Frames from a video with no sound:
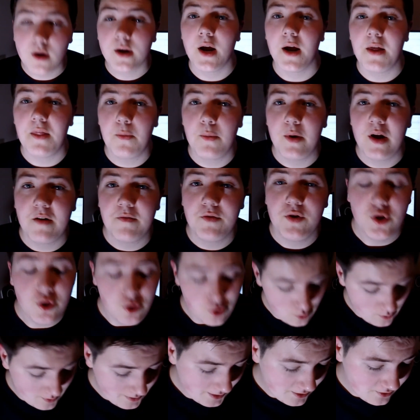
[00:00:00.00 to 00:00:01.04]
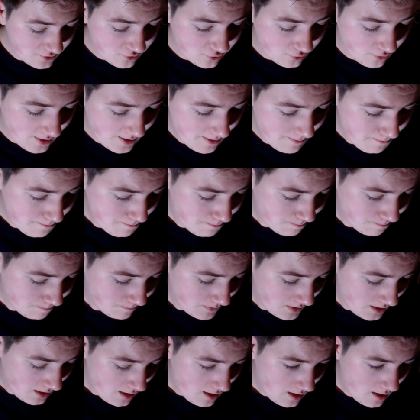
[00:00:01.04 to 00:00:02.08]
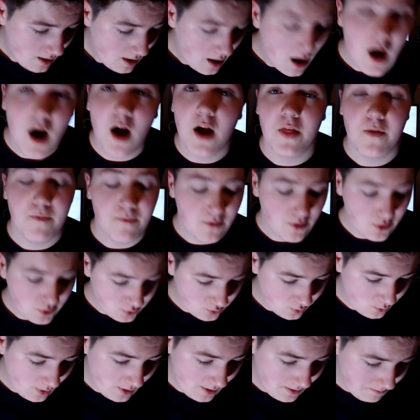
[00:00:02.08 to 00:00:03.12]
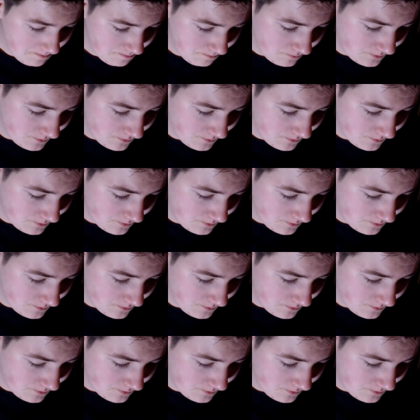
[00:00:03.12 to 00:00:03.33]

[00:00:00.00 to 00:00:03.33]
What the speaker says: Okay, then we have two on Instagram. The first one